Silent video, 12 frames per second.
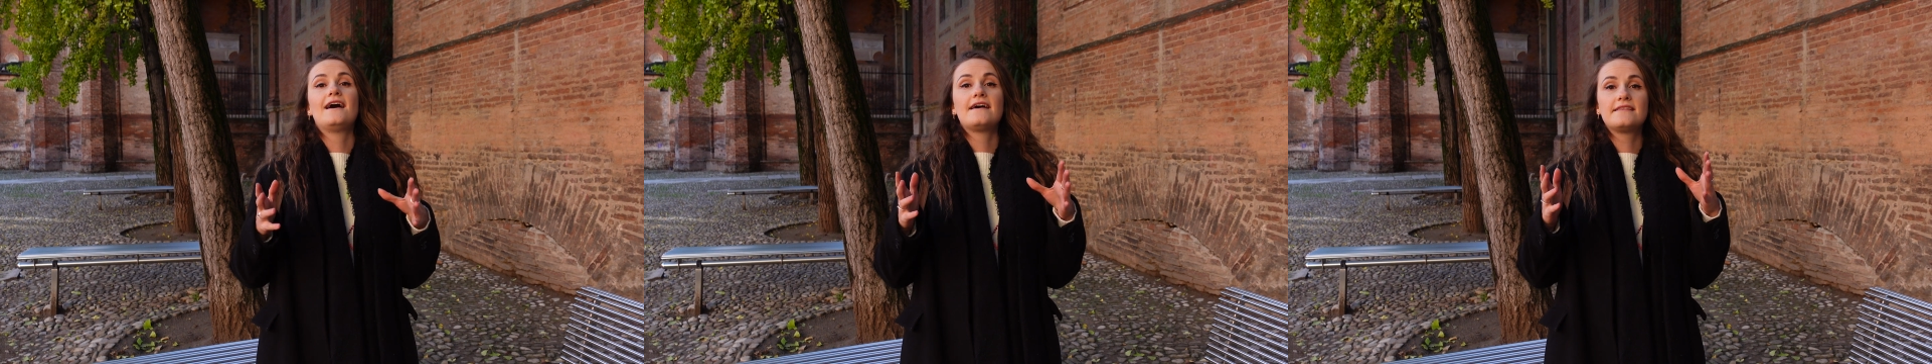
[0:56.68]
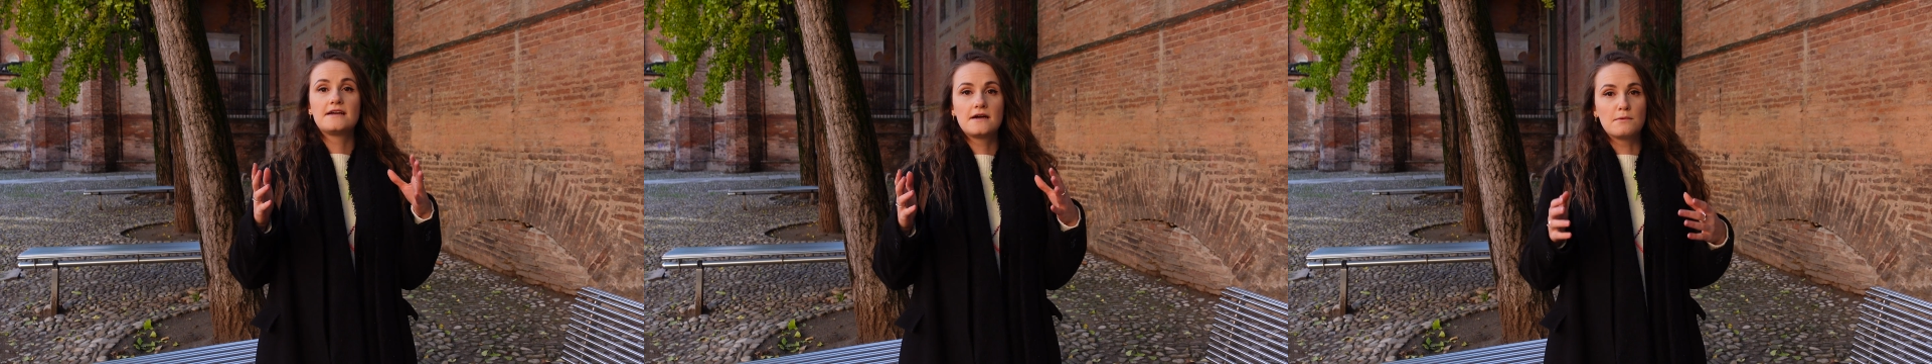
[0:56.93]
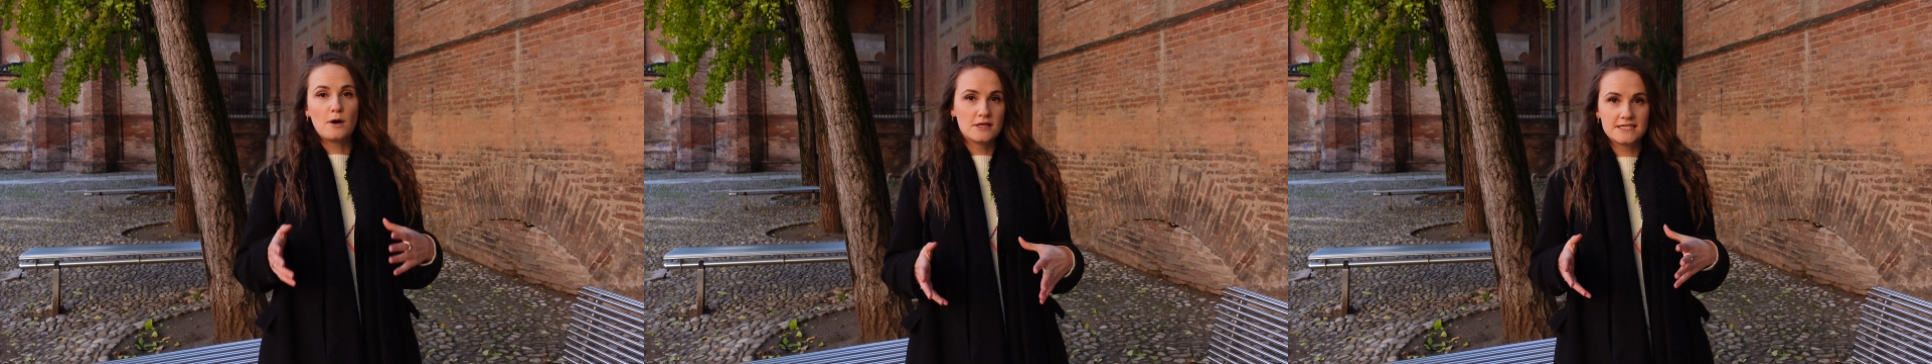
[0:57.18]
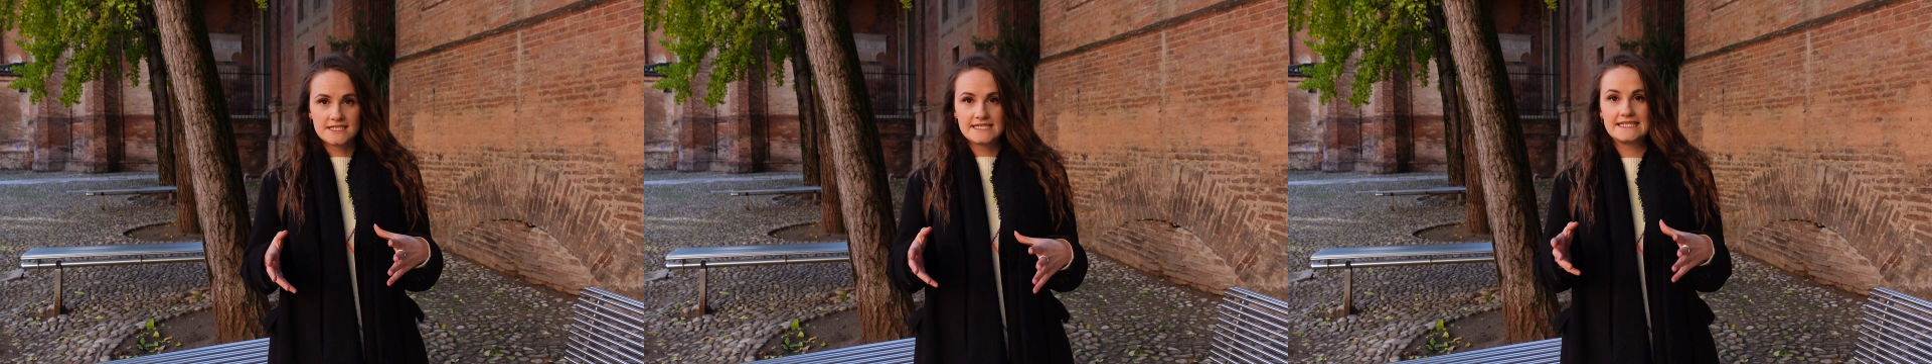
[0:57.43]
are the
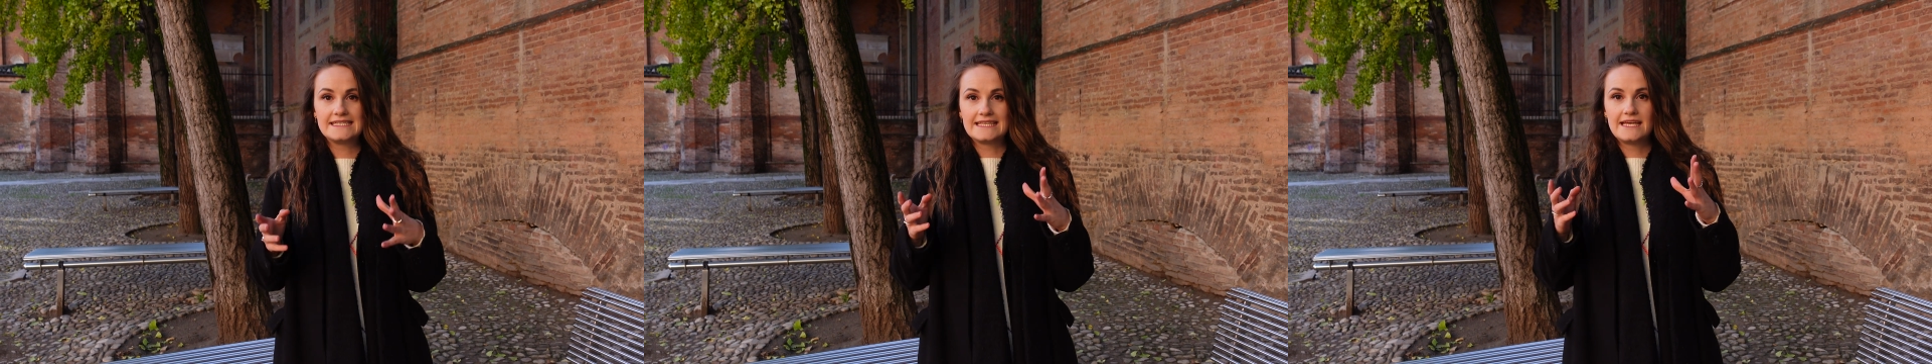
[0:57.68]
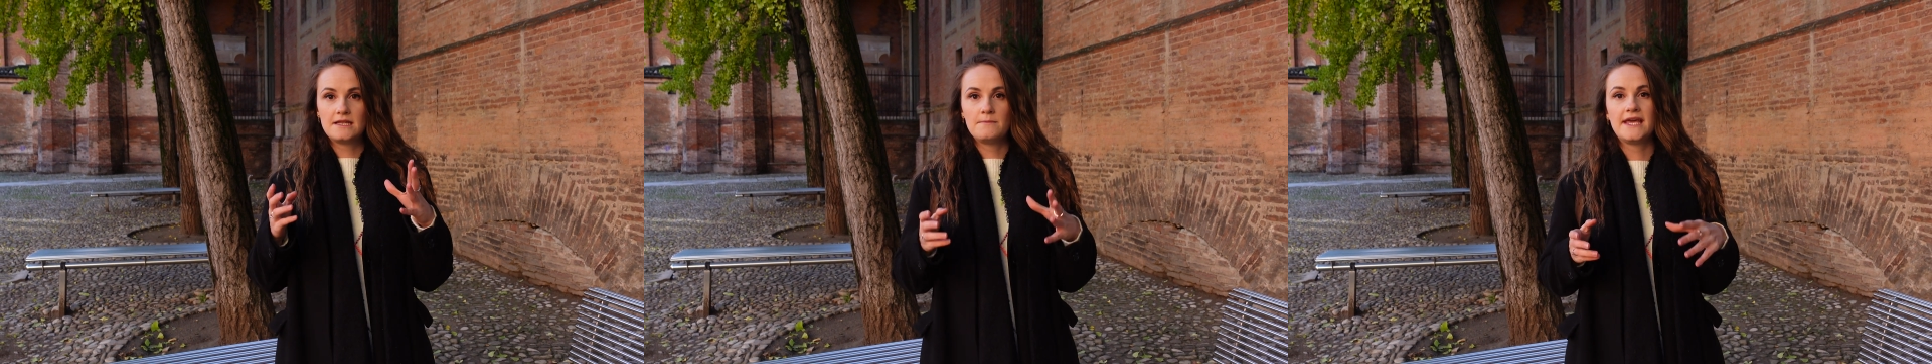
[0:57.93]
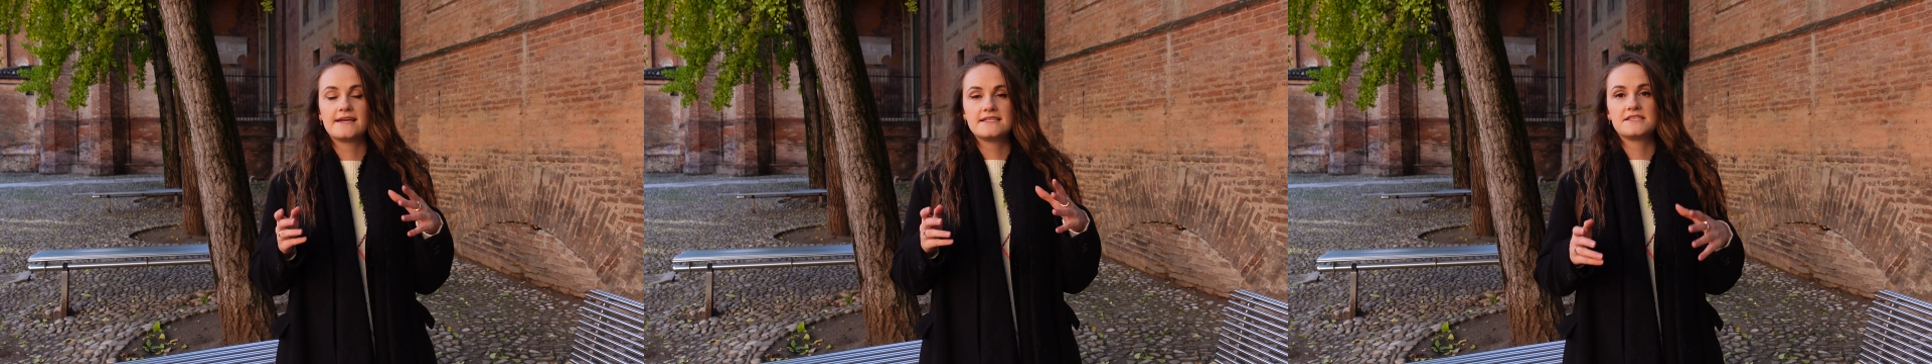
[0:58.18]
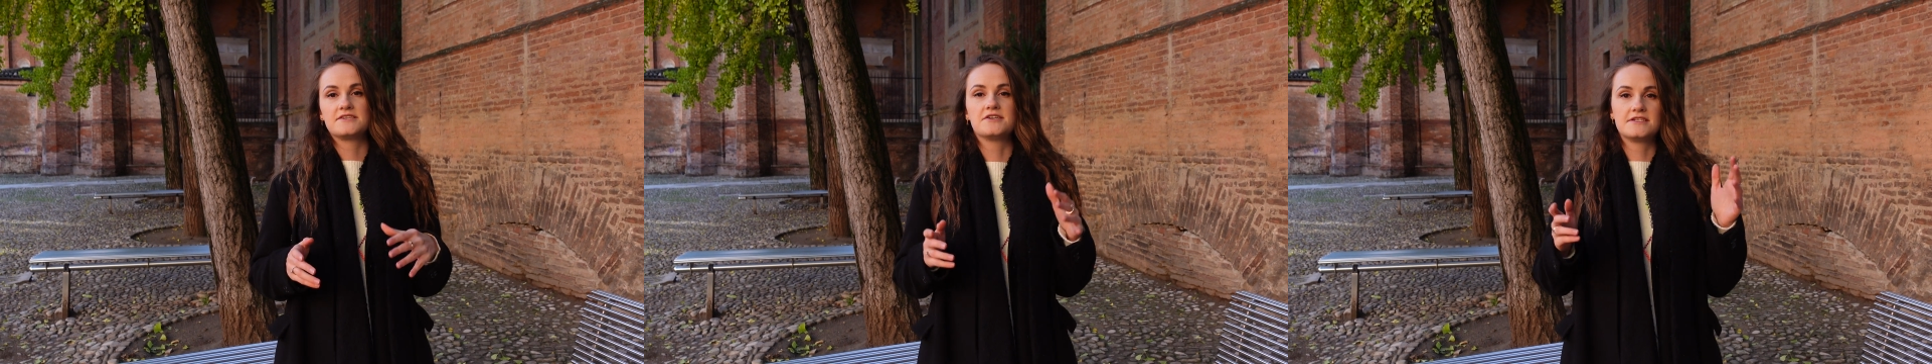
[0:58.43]
qualities that make a
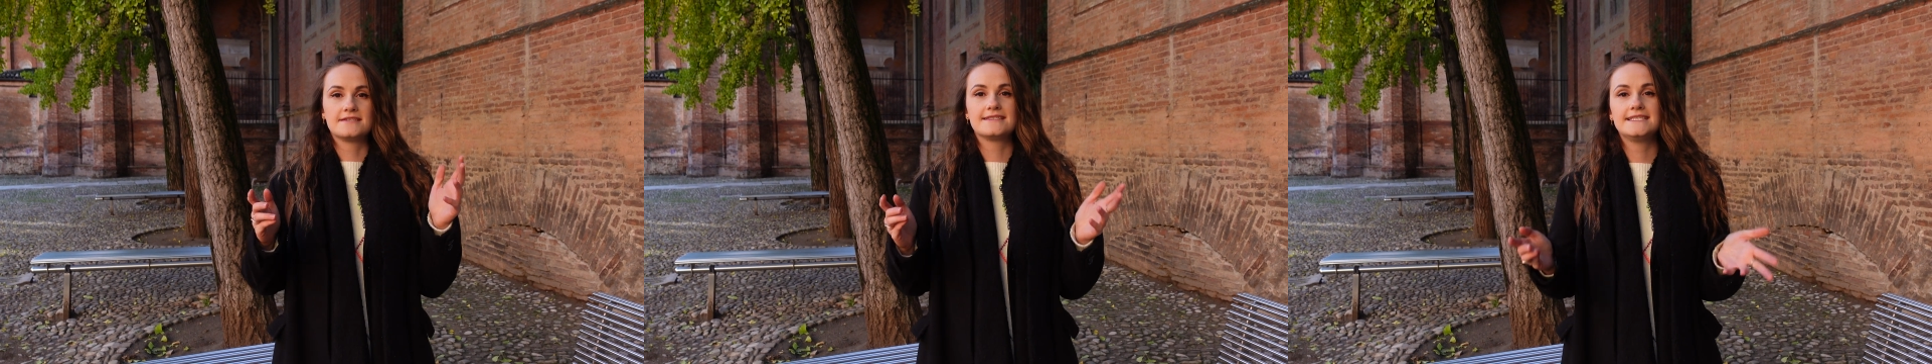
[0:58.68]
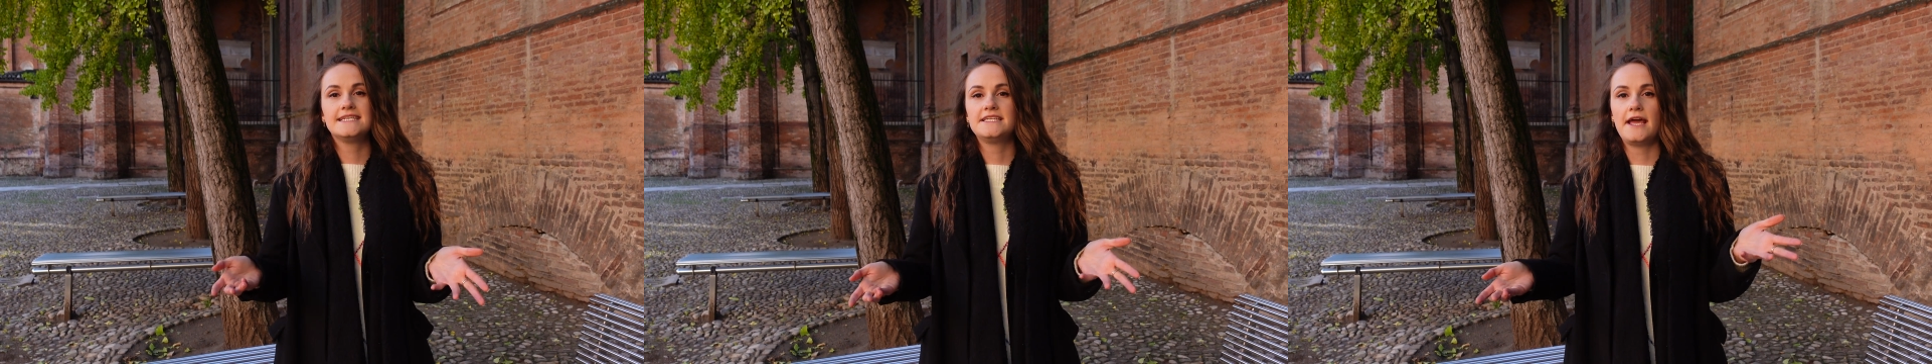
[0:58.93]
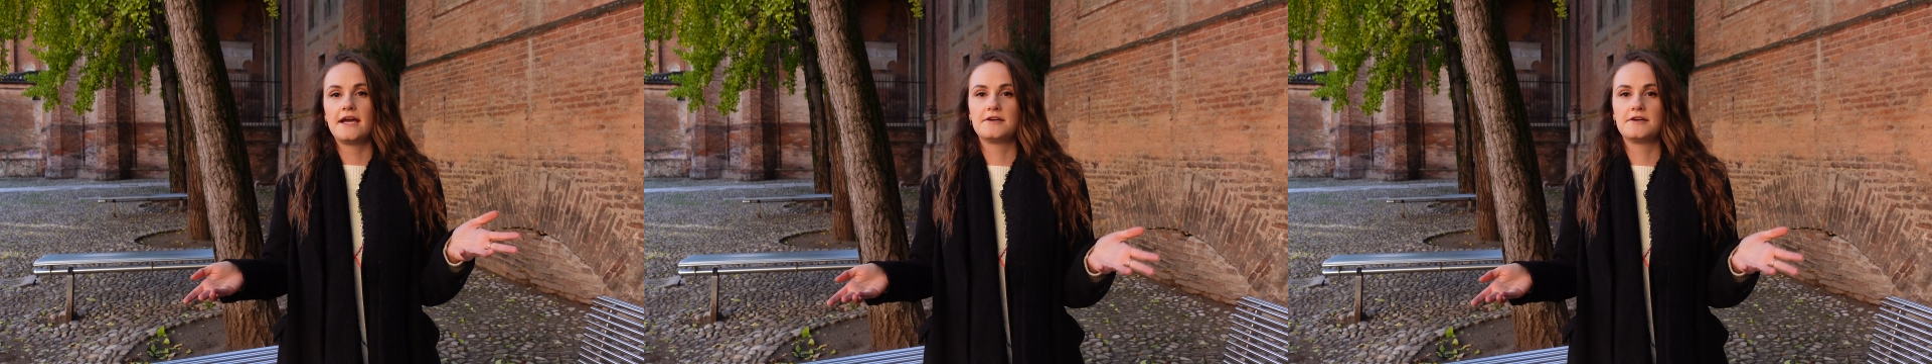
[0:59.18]
certain city